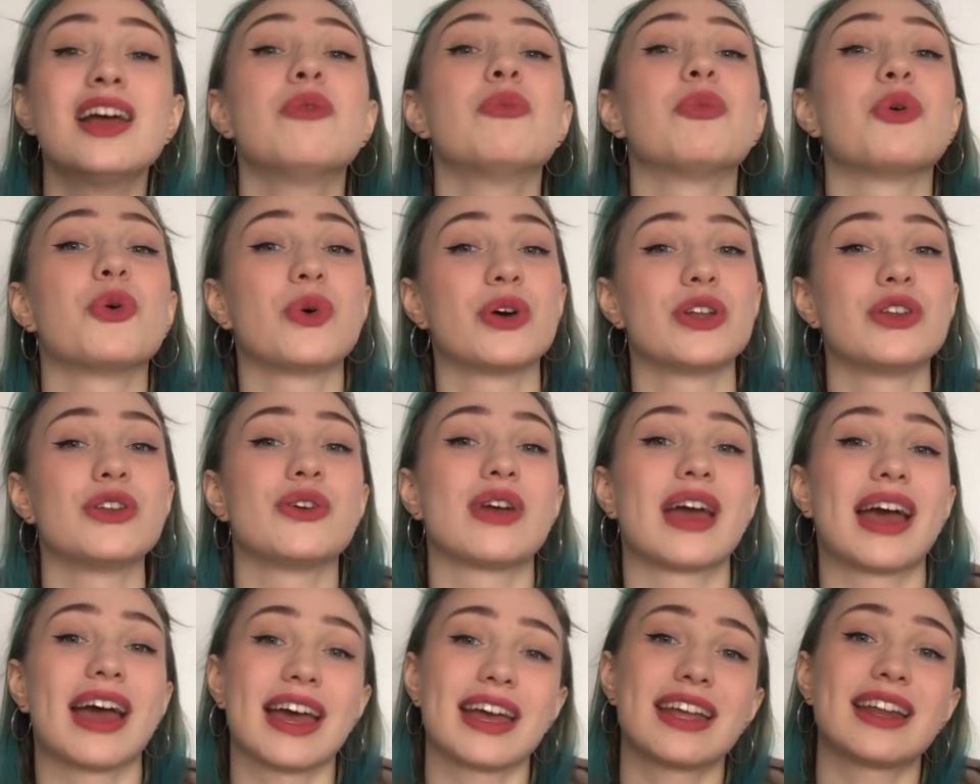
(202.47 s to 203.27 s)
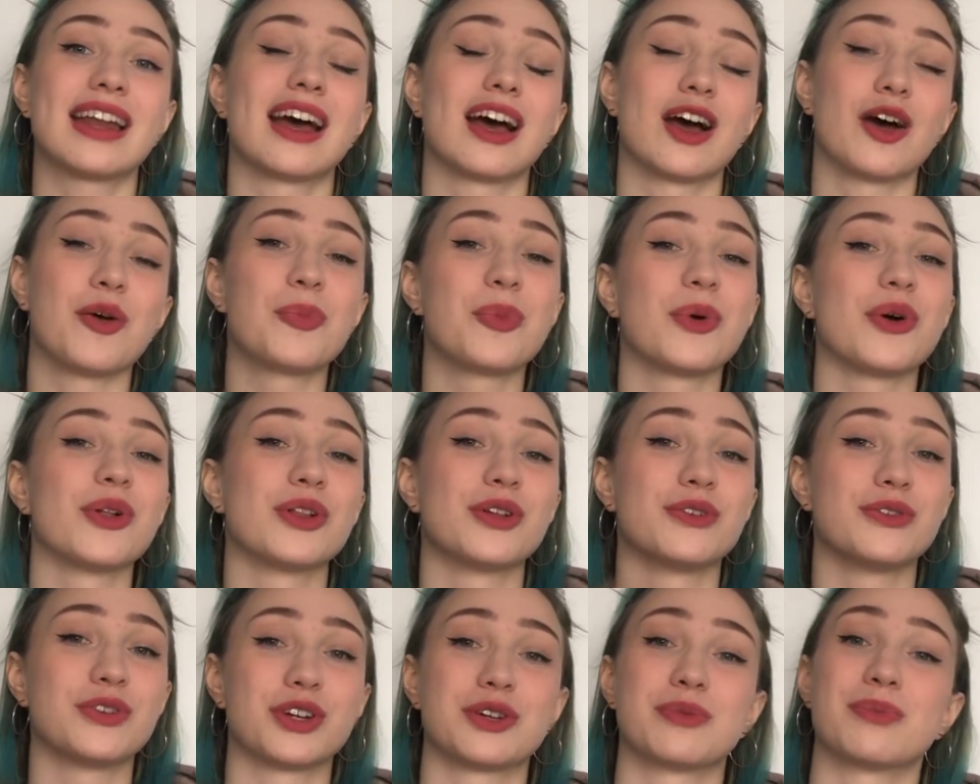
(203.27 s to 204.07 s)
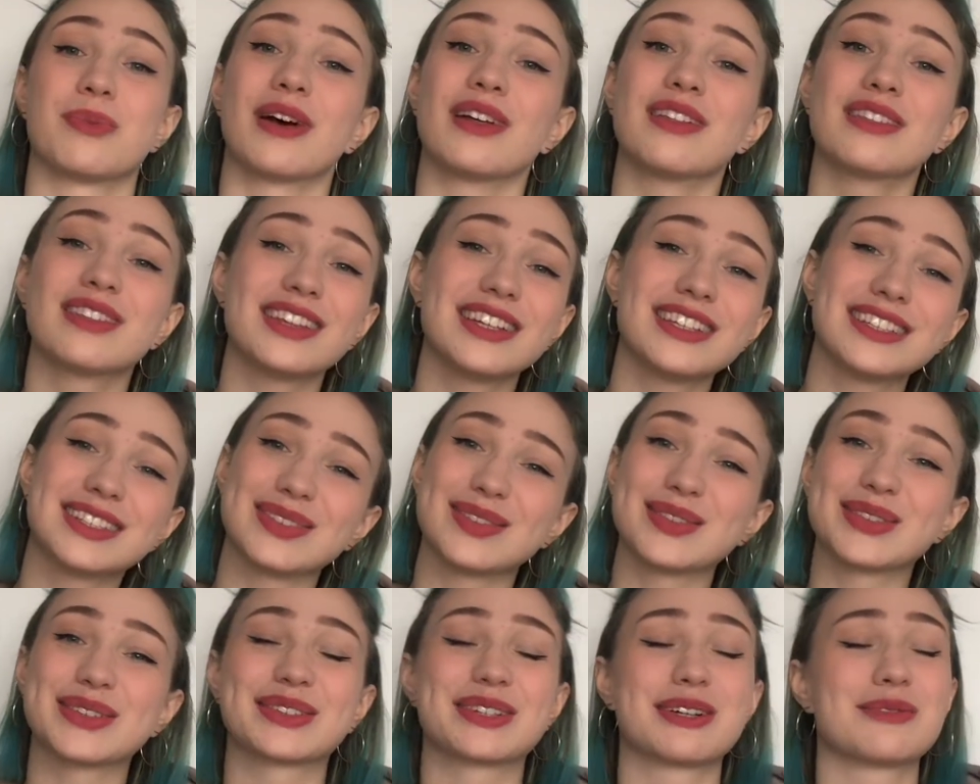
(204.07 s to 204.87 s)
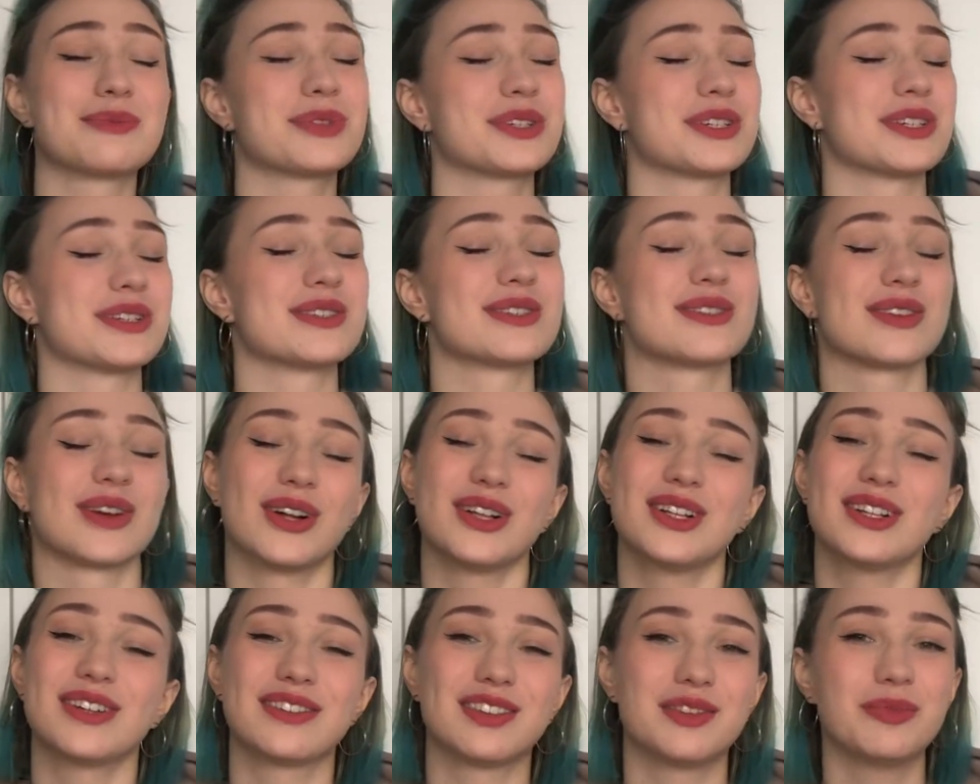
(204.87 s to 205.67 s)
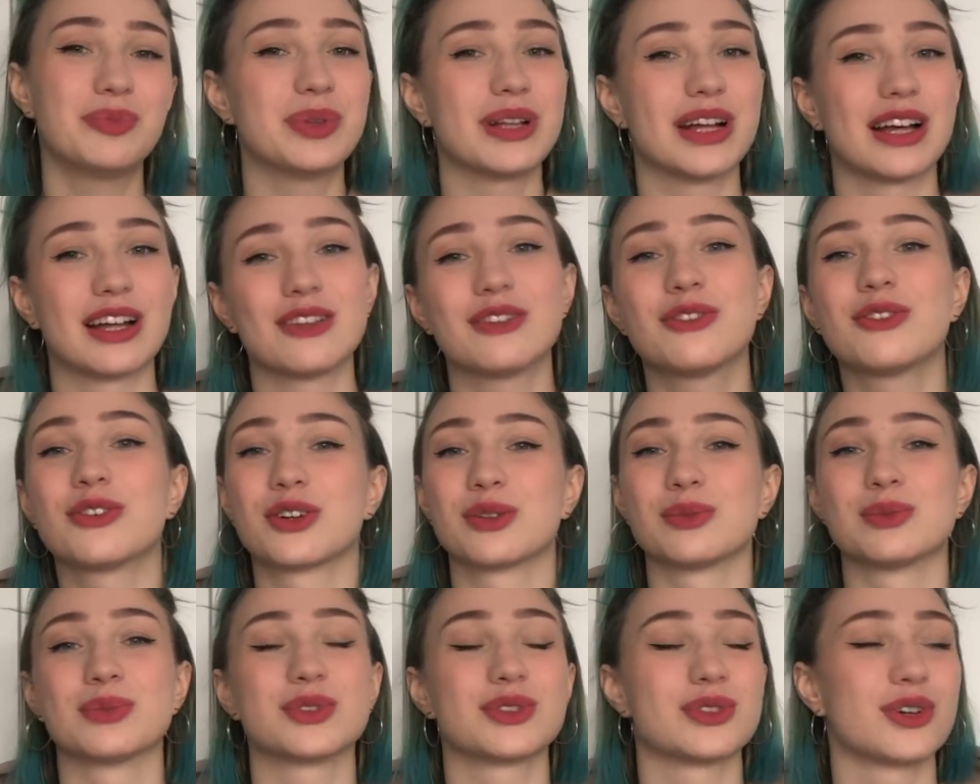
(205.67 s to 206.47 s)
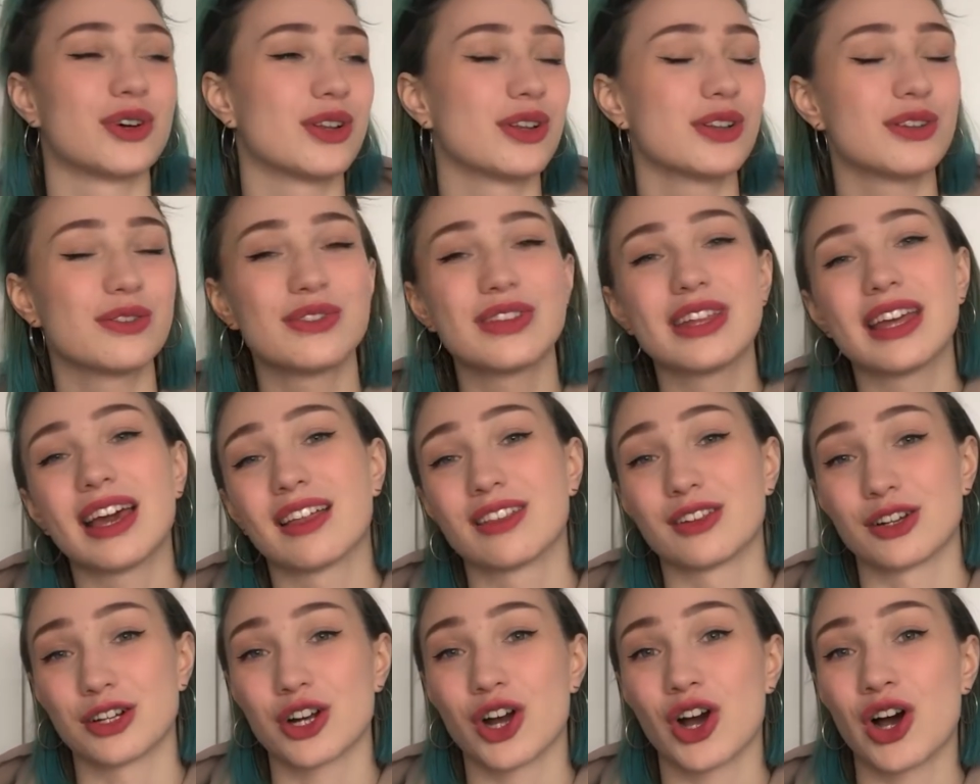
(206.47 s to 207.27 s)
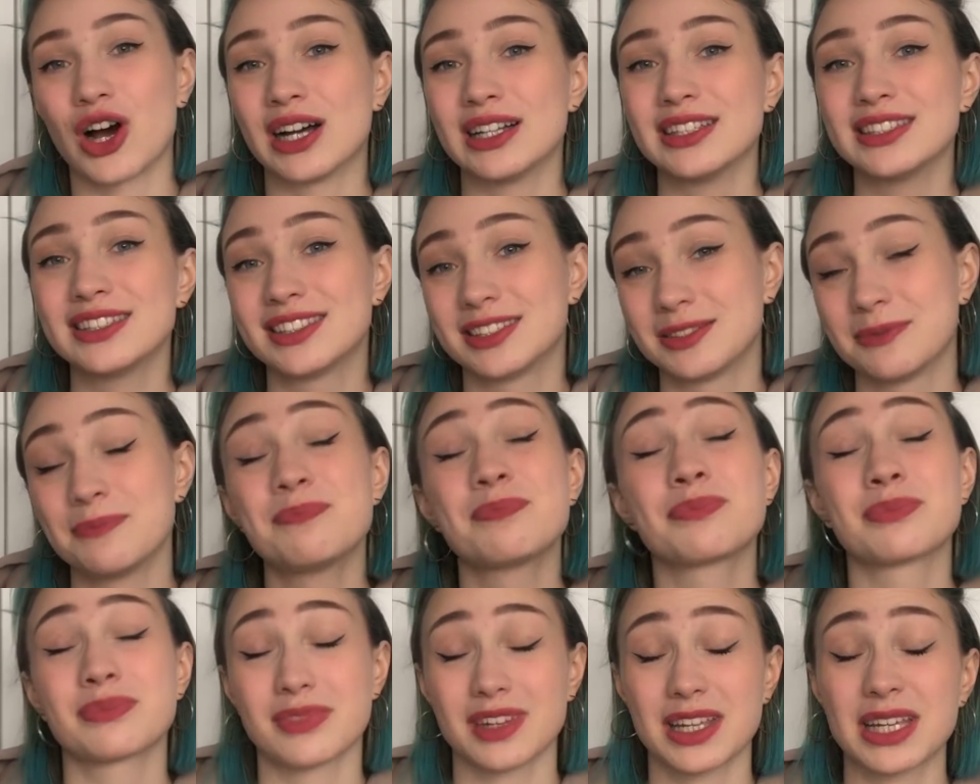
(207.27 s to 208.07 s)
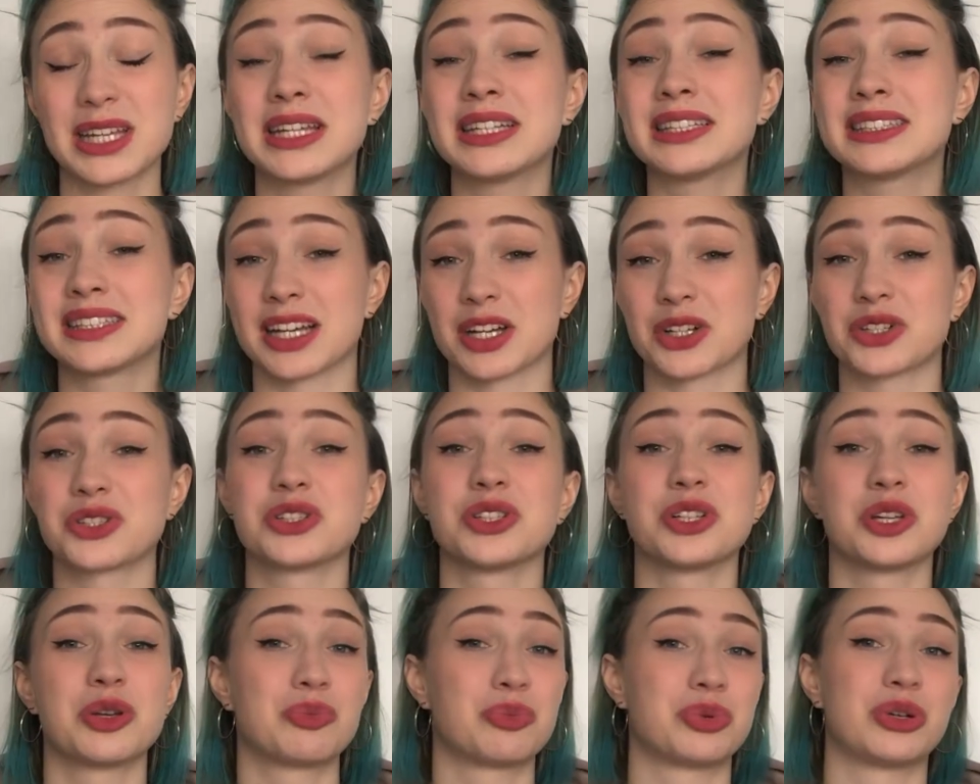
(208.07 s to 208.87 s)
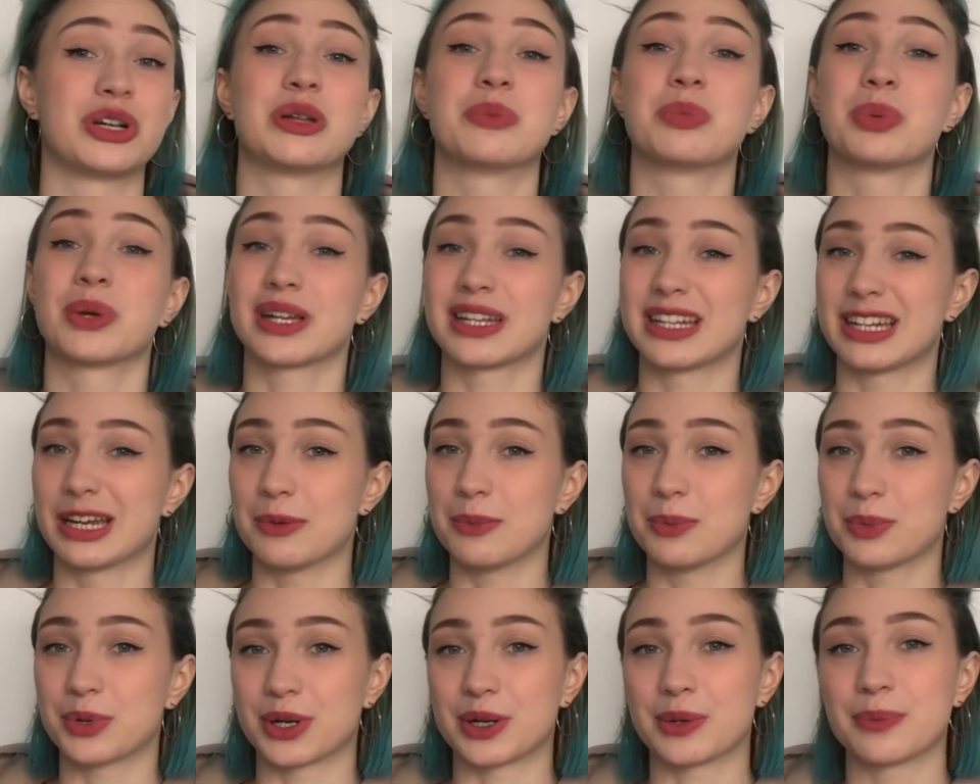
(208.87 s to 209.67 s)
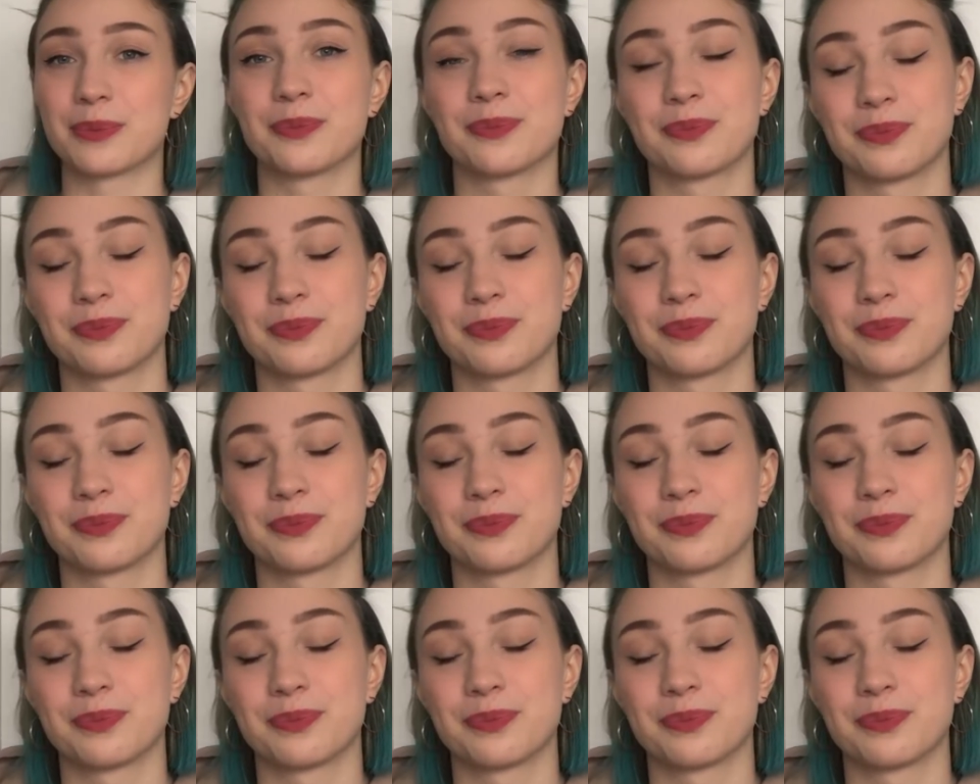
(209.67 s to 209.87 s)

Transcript: but when you add up all of your monthly subscriptions, all of the platforms, all of the other costs, it's actually a pretty big number.